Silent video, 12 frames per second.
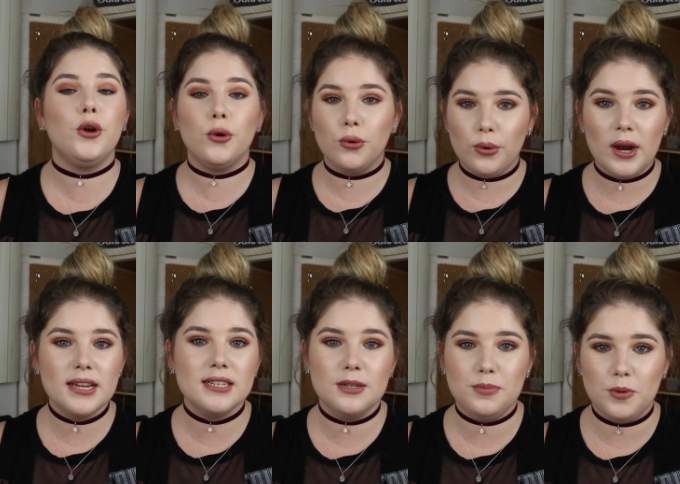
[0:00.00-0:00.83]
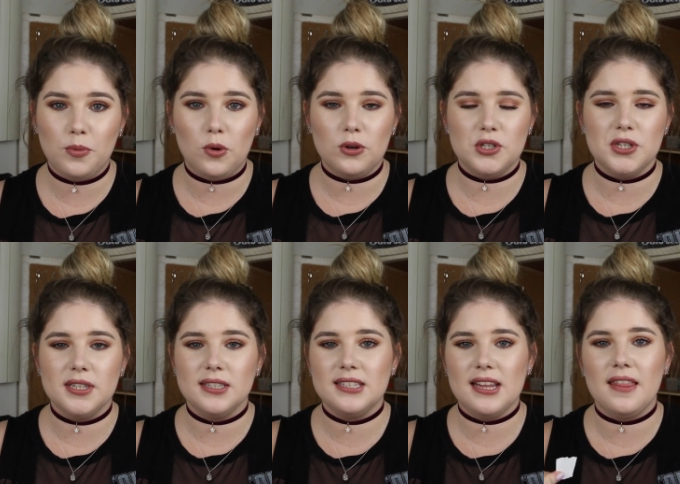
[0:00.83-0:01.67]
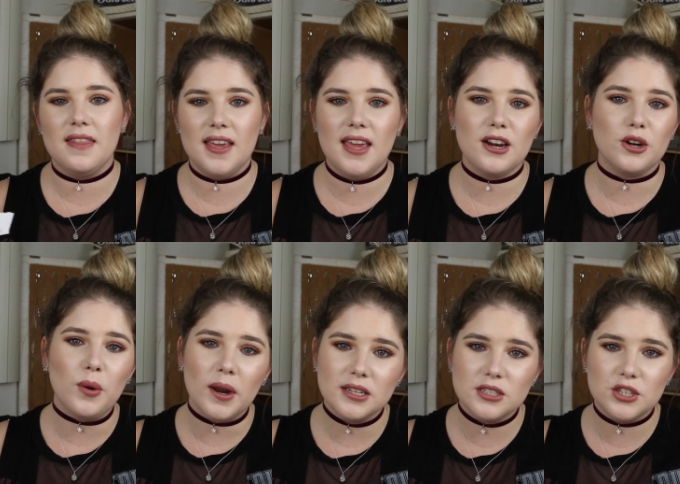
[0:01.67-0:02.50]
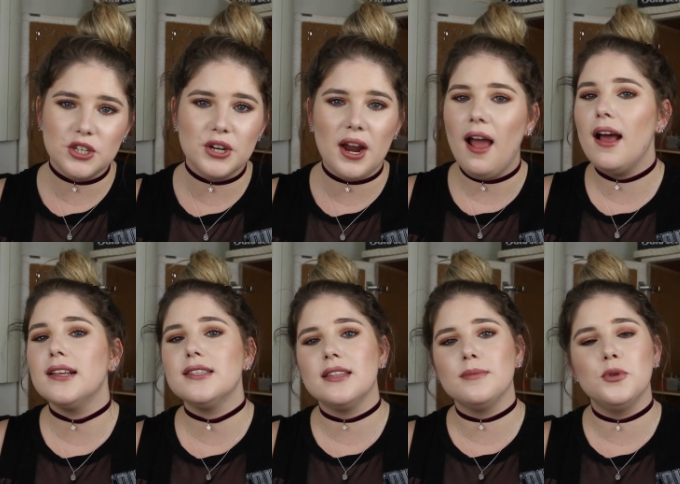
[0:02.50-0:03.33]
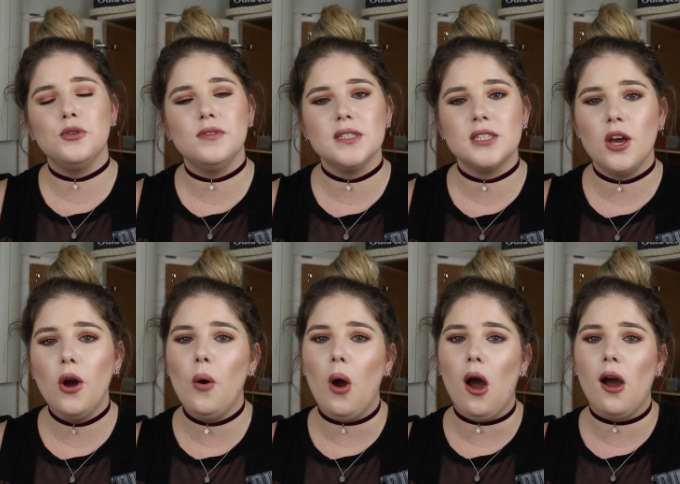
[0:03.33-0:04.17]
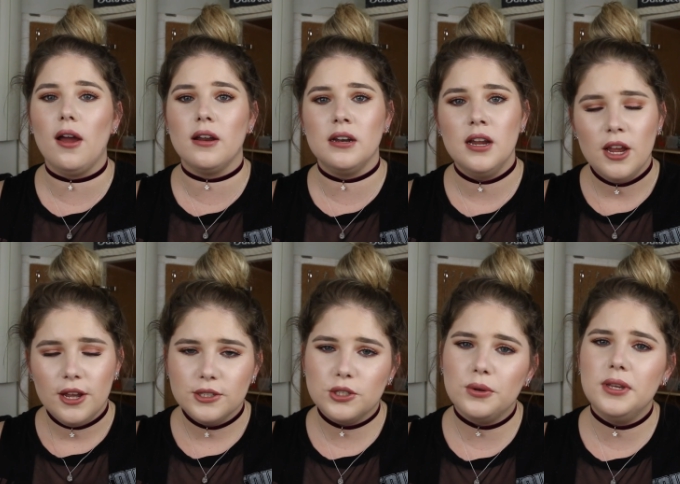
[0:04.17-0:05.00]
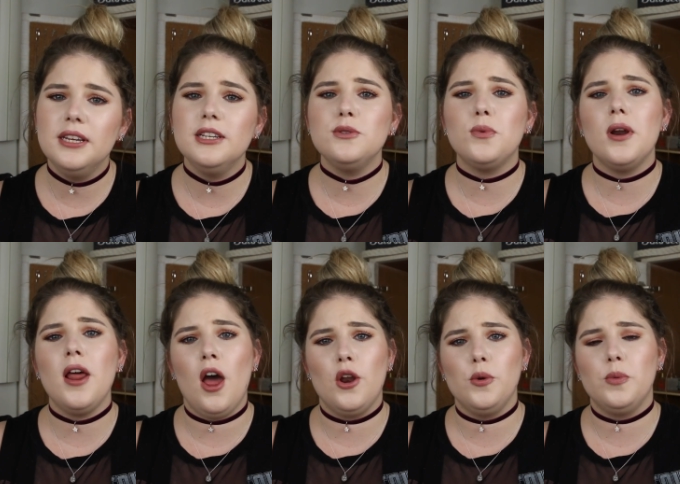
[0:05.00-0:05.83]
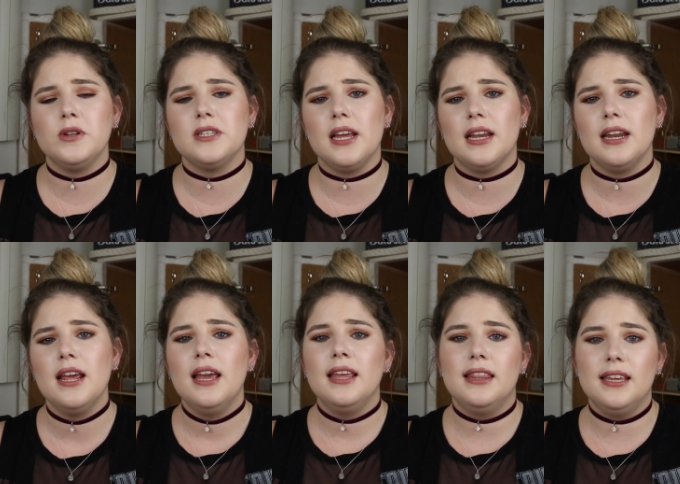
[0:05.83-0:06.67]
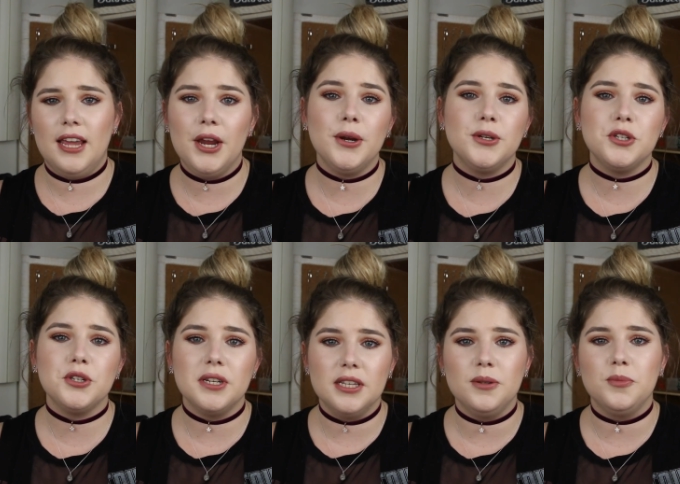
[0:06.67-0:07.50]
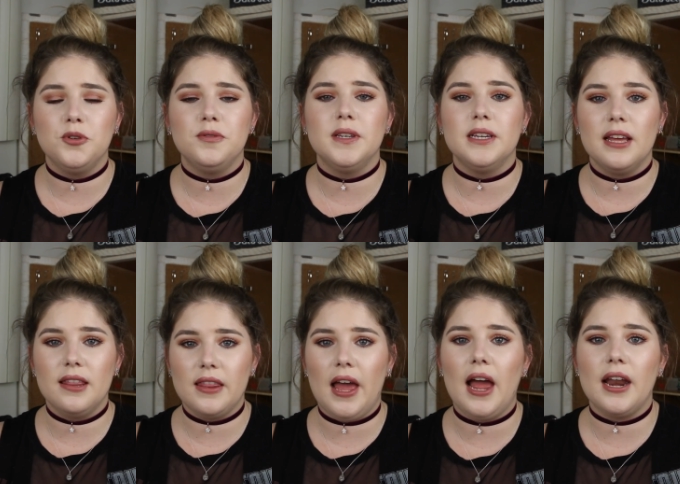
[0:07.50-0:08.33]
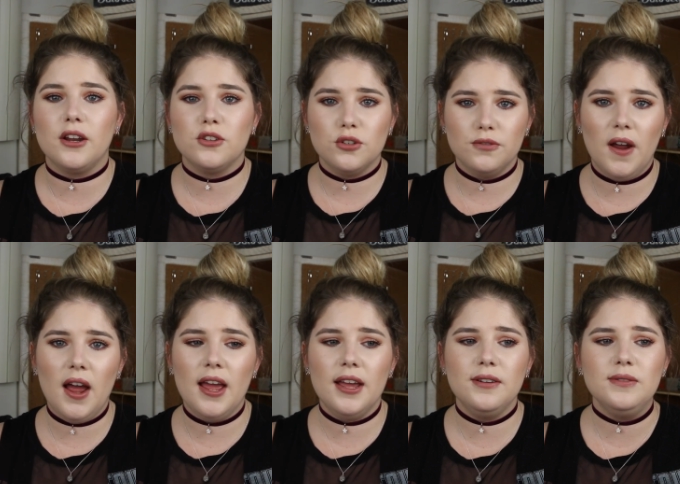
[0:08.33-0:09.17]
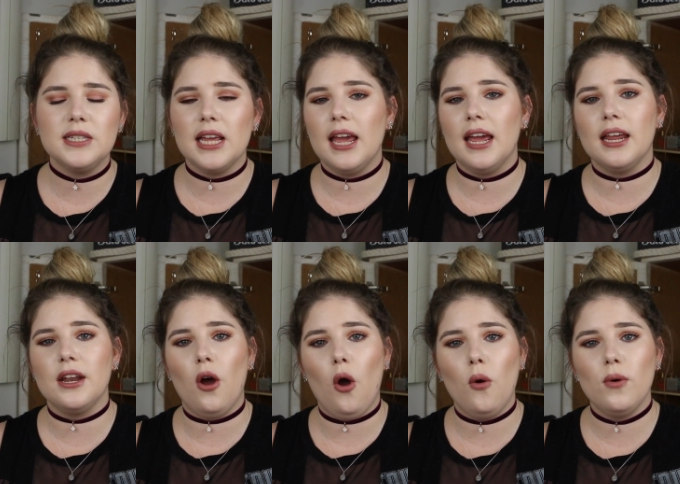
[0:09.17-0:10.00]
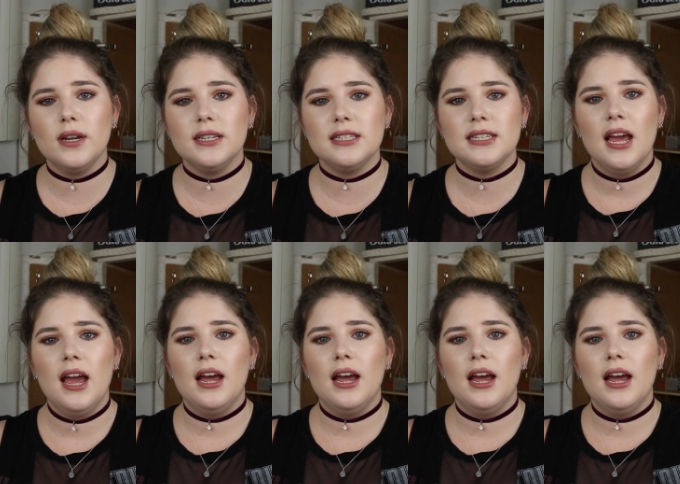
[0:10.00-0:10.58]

crazy proportions, and they get crazier as the movies go on. So he is 100% the character in the movie that survives and always